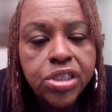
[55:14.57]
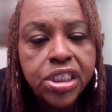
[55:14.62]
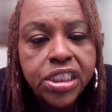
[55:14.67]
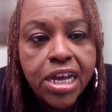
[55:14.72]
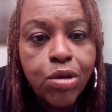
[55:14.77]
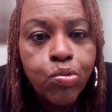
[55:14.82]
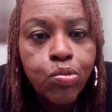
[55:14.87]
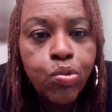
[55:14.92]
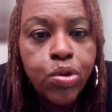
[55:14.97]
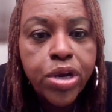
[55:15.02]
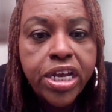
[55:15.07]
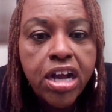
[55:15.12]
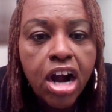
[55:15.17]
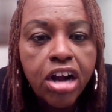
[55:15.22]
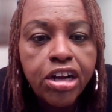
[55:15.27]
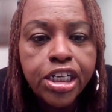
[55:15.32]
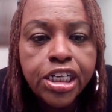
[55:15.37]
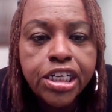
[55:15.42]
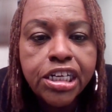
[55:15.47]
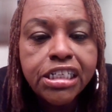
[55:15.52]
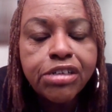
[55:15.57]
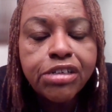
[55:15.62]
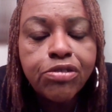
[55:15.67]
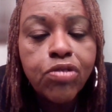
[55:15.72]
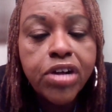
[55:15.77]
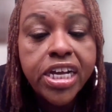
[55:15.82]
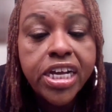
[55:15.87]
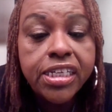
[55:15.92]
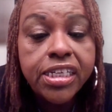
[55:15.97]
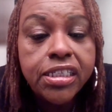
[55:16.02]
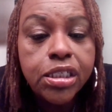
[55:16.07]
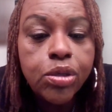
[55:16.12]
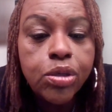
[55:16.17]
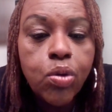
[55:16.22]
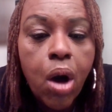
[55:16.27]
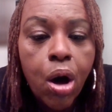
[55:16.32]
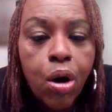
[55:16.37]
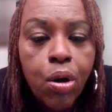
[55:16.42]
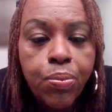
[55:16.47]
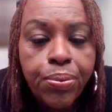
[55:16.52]
that we are getting ready
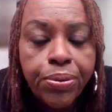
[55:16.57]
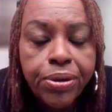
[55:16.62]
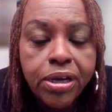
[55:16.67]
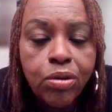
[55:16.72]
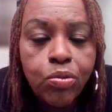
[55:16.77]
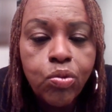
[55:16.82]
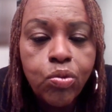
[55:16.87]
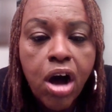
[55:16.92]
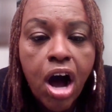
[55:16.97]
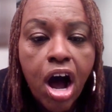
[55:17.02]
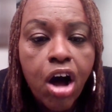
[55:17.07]
to open will